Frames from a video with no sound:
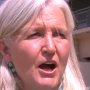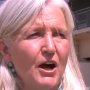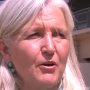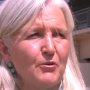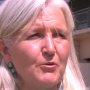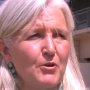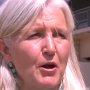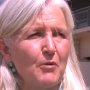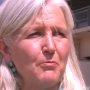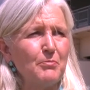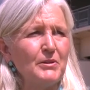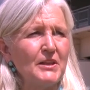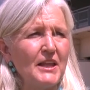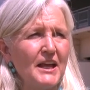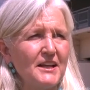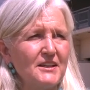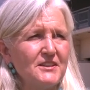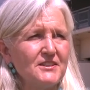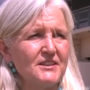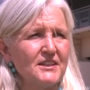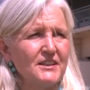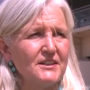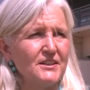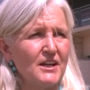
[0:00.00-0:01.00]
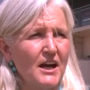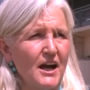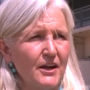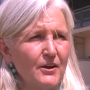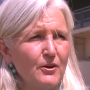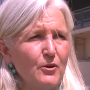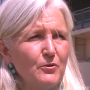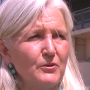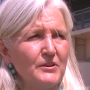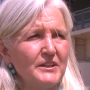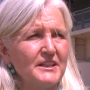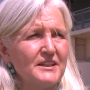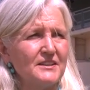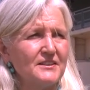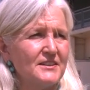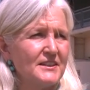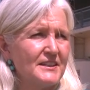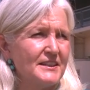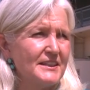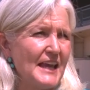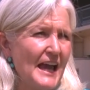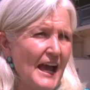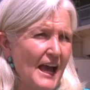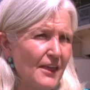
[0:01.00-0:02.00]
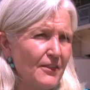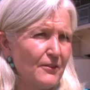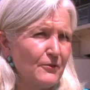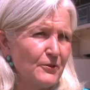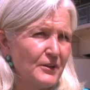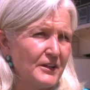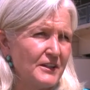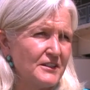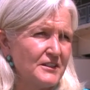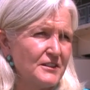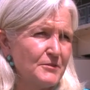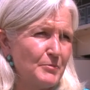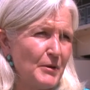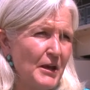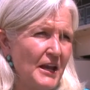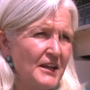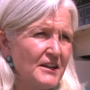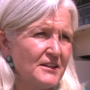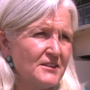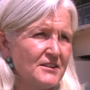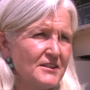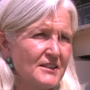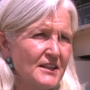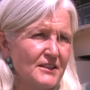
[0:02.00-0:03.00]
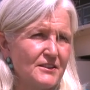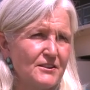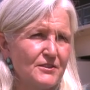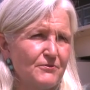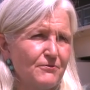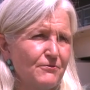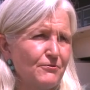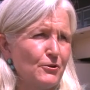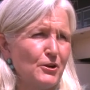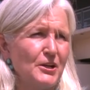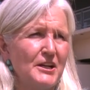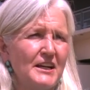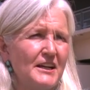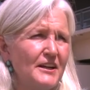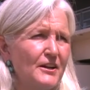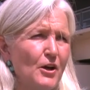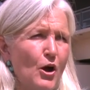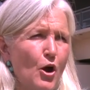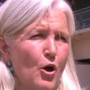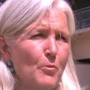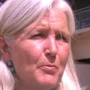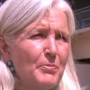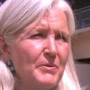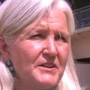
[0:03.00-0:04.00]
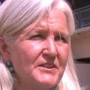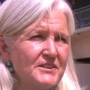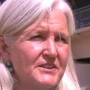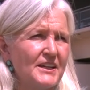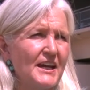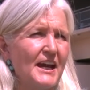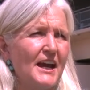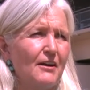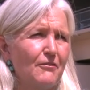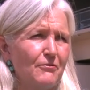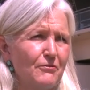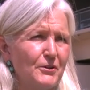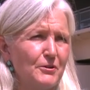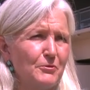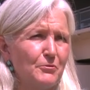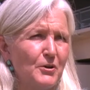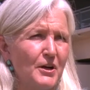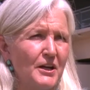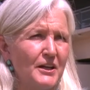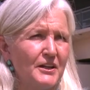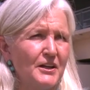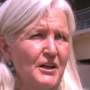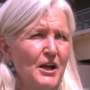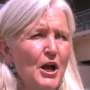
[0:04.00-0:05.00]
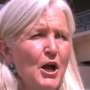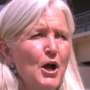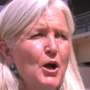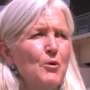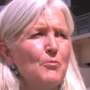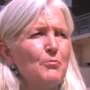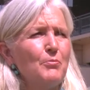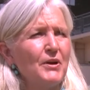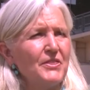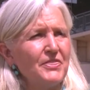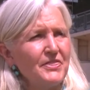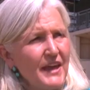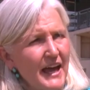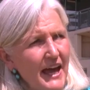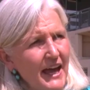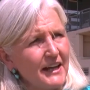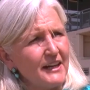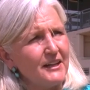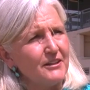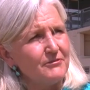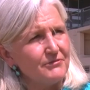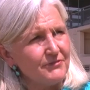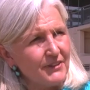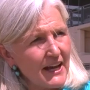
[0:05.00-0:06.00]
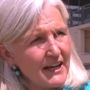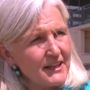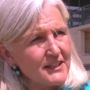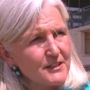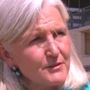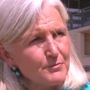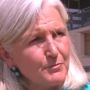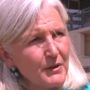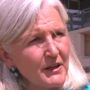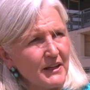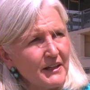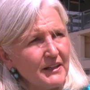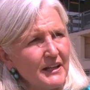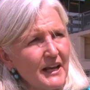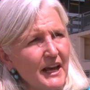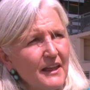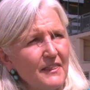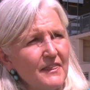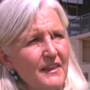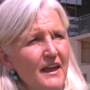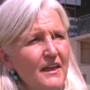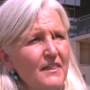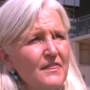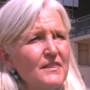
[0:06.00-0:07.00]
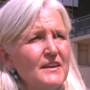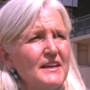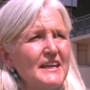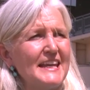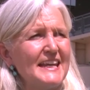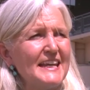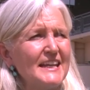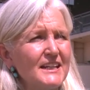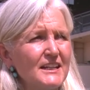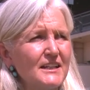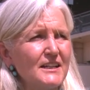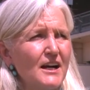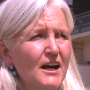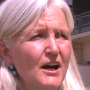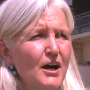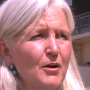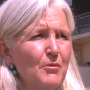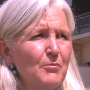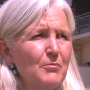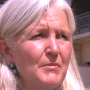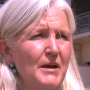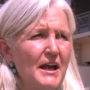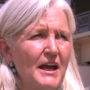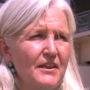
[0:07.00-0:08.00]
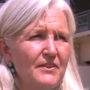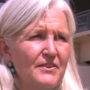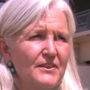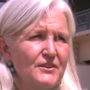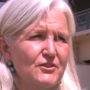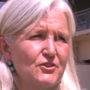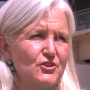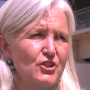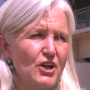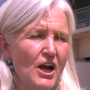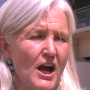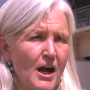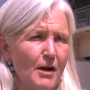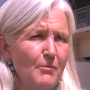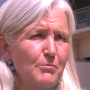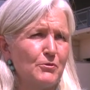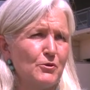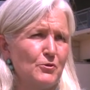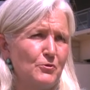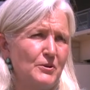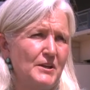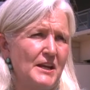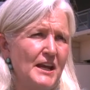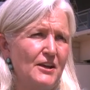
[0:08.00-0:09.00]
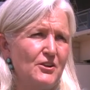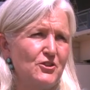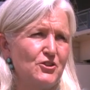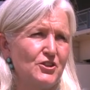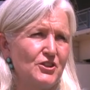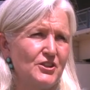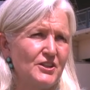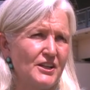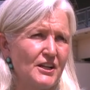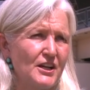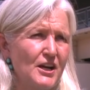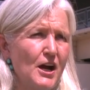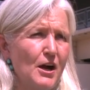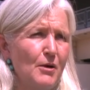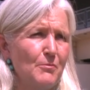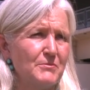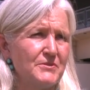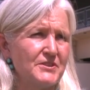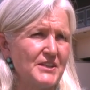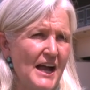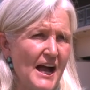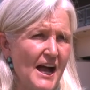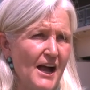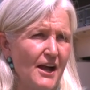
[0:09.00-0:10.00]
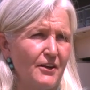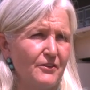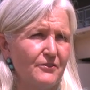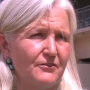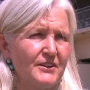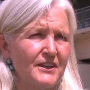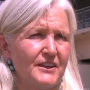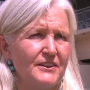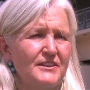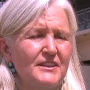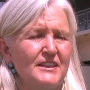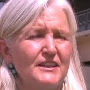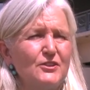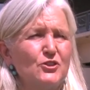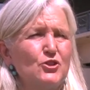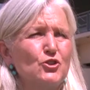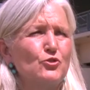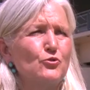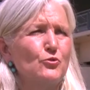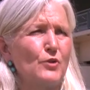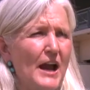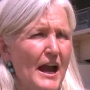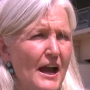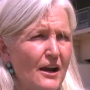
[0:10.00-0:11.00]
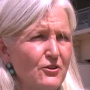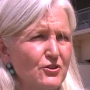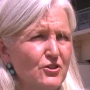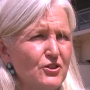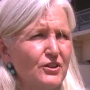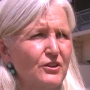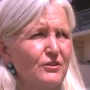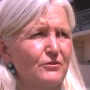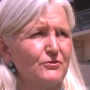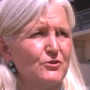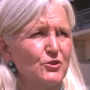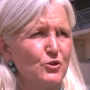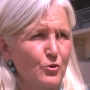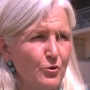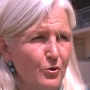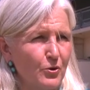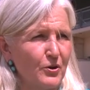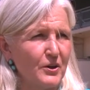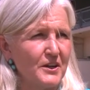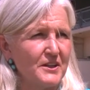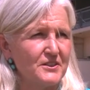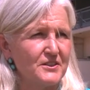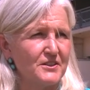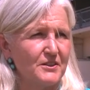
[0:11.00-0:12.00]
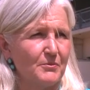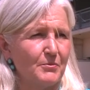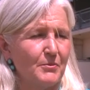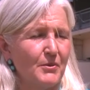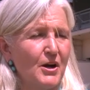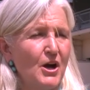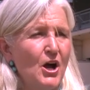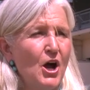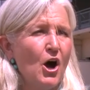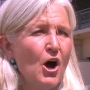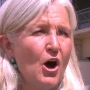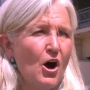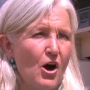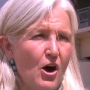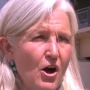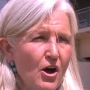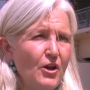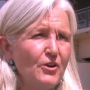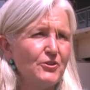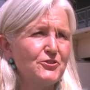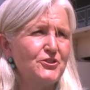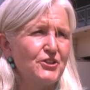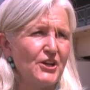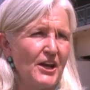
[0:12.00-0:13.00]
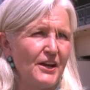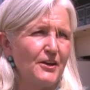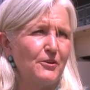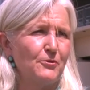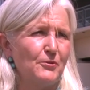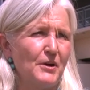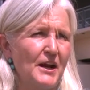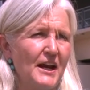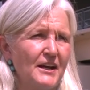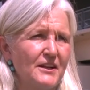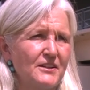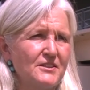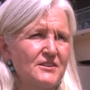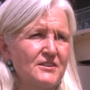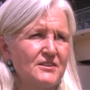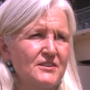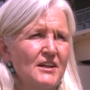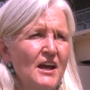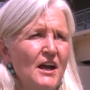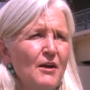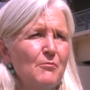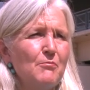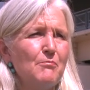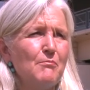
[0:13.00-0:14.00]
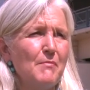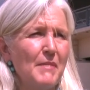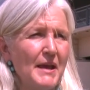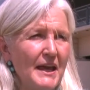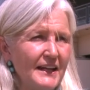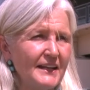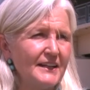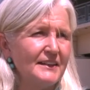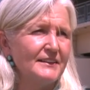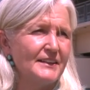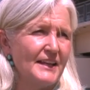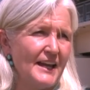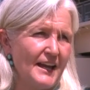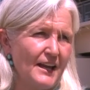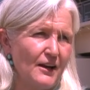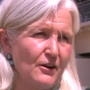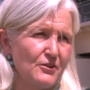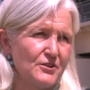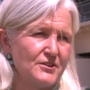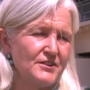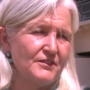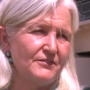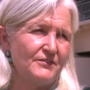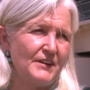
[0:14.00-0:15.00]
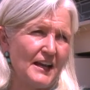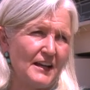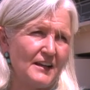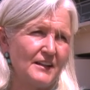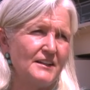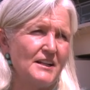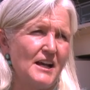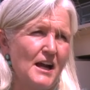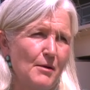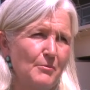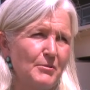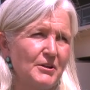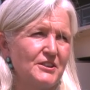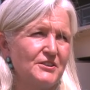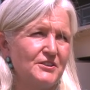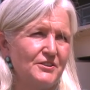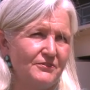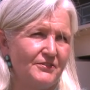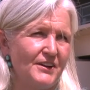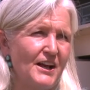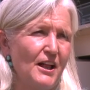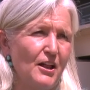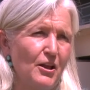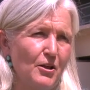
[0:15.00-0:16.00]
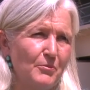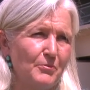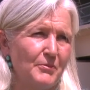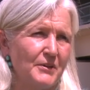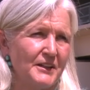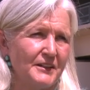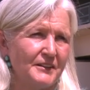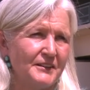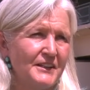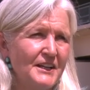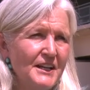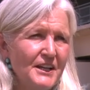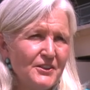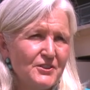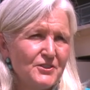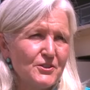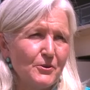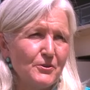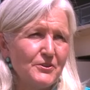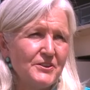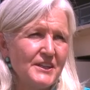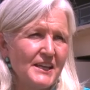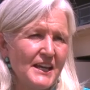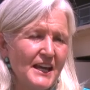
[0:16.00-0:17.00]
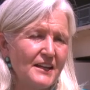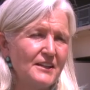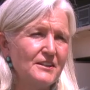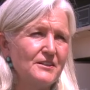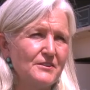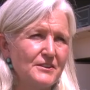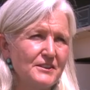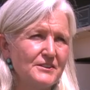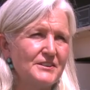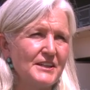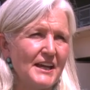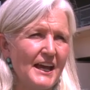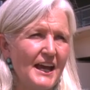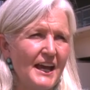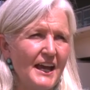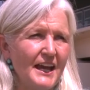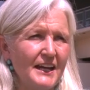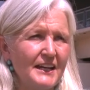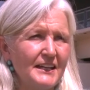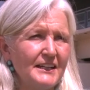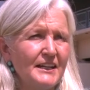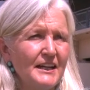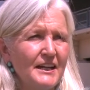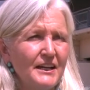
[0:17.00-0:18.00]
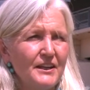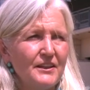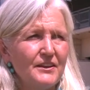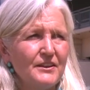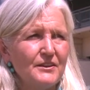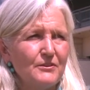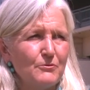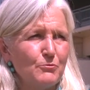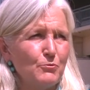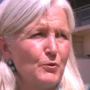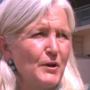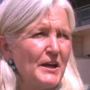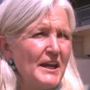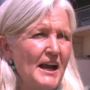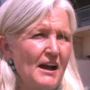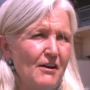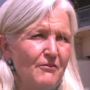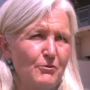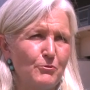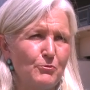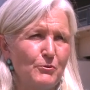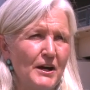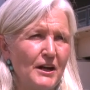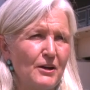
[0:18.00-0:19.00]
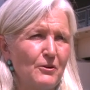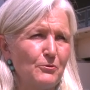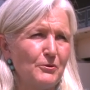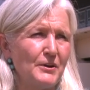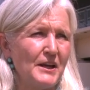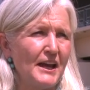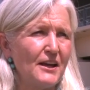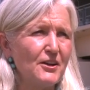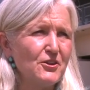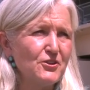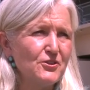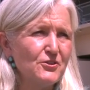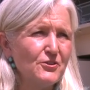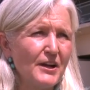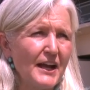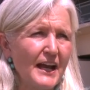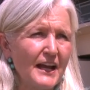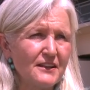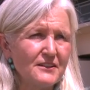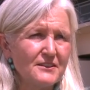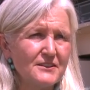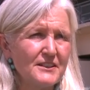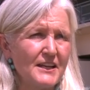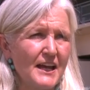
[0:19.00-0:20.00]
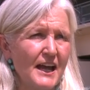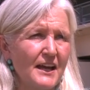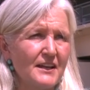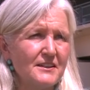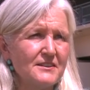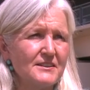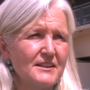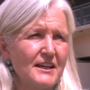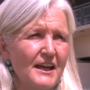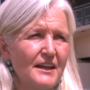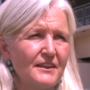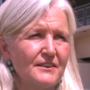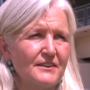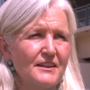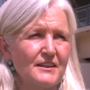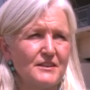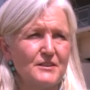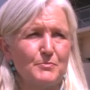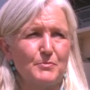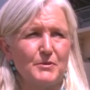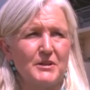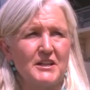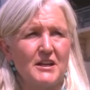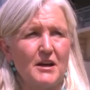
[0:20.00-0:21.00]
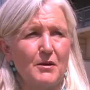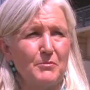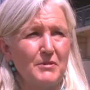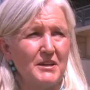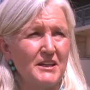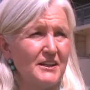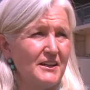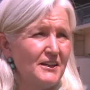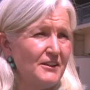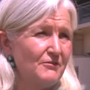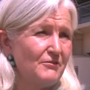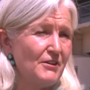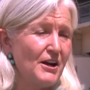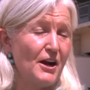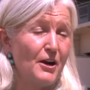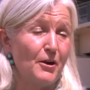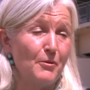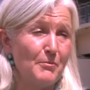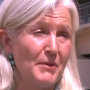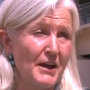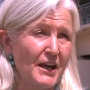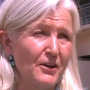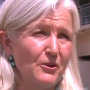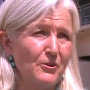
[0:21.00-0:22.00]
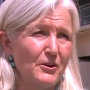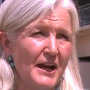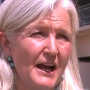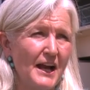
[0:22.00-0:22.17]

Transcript: a, a place that not only is a gathering space that's free and open to everyone, but that investment and then the income and the job creation that comes out of it, the attraction of tourism, all generates many layers of economic development. So at the end of the day, we have a recreational asset that's becoming an environmental